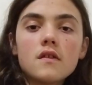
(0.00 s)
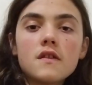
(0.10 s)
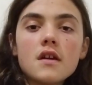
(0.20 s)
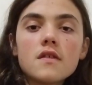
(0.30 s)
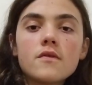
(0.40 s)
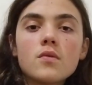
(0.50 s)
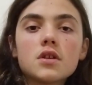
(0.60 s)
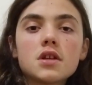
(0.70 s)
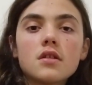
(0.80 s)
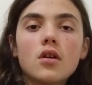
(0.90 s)
Thanks for
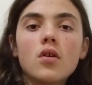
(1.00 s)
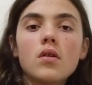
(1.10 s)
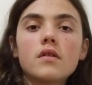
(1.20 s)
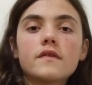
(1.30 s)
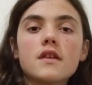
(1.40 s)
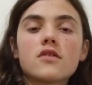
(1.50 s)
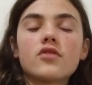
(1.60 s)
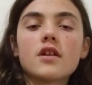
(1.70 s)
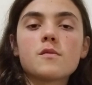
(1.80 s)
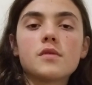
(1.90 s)
watching the whole of this
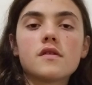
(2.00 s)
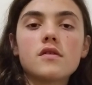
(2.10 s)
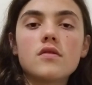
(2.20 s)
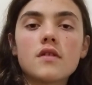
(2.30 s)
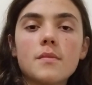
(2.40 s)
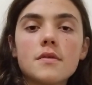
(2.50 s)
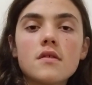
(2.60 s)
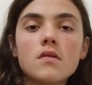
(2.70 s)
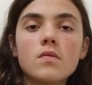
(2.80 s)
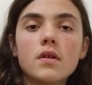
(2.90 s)
Transperth news
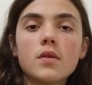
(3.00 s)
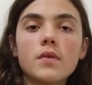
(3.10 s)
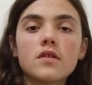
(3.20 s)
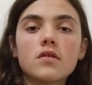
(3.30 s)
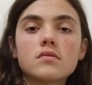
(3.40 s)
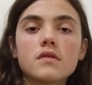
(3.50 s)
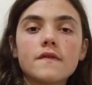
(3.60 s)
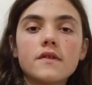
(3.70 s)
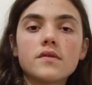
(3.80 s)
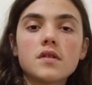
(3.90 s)
episode, where I went over a
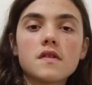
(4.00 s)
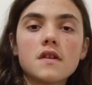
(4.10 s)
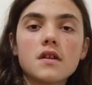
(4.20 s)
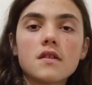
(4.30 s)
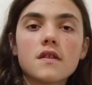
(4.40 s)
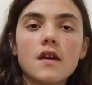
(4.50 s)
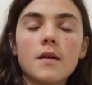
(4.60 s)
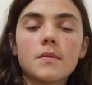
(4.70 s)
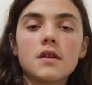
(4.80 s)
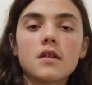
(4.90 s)
few of the things
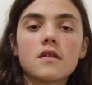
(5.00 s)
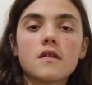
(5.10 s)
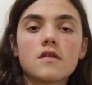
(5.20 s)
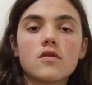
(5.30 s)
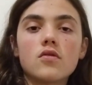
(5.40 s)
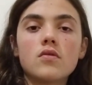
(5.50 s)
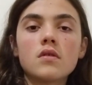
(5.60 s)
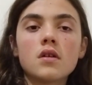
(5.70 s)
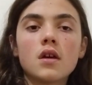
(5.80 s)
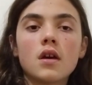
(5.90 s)
happening
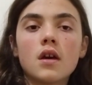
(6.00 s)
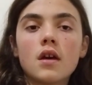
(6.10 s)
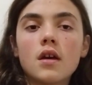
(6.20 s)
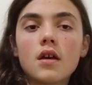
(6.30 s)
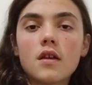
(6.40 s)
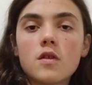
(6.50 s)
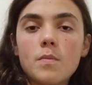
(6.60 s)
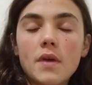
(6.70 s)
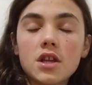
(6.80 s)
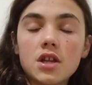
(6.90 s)
soon,
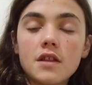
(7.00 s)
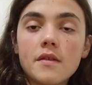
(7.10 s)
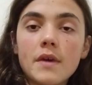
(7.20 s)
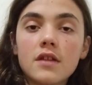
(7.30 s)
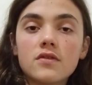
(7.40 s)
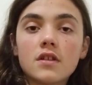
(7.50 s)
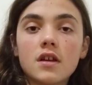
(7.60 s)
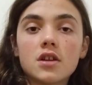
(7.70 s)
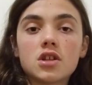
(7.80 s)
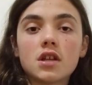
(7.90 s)
especially the Mandurah
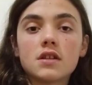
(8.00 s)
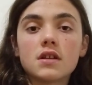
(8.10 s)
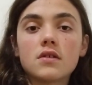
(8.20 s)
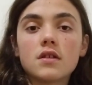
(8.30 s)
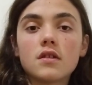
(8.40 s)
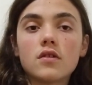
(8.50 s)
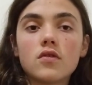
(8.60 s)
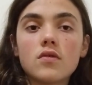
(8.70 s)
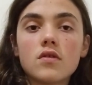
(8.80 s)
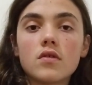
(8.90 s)
Line shutdown and the
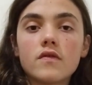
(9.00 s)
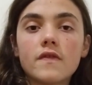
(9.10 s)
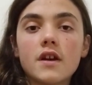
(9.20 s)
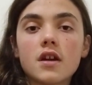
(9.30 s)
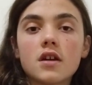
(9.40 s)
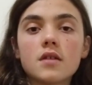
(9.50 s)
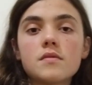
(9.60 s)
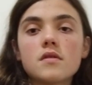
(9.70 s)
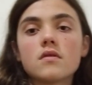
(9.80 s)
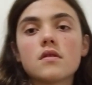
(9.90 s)
two-zone fare
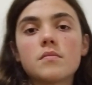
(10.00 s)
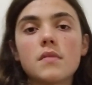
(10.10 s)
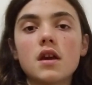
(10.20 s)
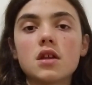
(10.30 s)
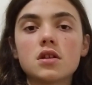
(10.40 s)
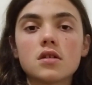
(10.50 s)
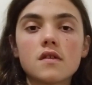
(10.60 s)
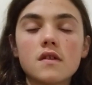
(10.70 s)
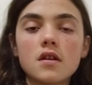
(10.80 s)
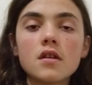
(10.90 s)
cap. Those are major
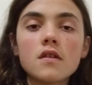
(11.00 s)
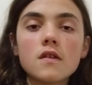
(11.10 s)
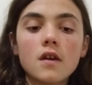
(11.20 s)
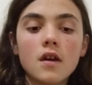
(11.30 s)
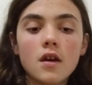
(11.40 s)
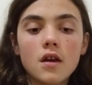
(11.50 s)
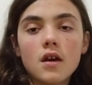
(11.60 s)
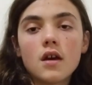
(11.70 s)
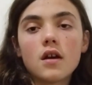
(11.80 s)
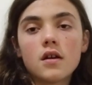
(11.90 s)
things.
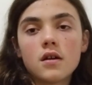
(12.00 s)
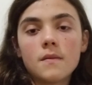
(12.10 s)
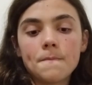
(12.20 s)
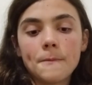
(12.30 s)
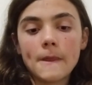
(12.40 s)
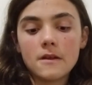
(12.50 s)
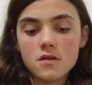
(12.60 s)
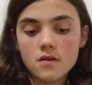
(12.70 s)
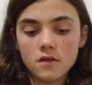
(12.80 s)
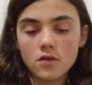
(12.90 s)
Um, I'm
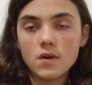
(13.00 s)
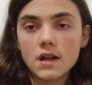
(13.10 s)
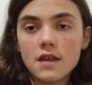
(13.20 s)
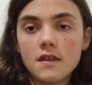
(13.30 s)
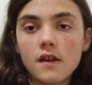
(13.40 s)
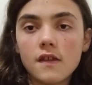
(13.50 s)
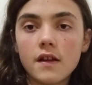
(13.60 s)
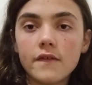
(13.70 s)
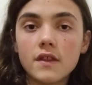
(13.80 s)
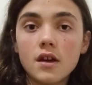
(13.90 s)
just going to quickly say that
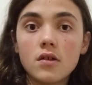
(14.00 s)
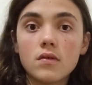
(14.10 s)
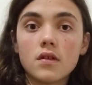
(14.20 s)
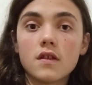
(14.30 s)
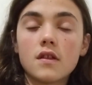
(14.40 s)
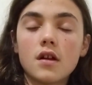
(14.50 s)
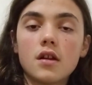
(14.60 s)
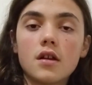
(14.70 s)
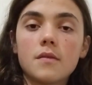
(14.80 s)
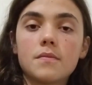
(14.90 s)
I've now
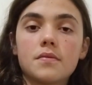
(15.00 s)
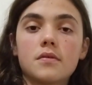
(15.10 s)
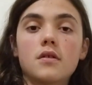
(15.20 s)
started up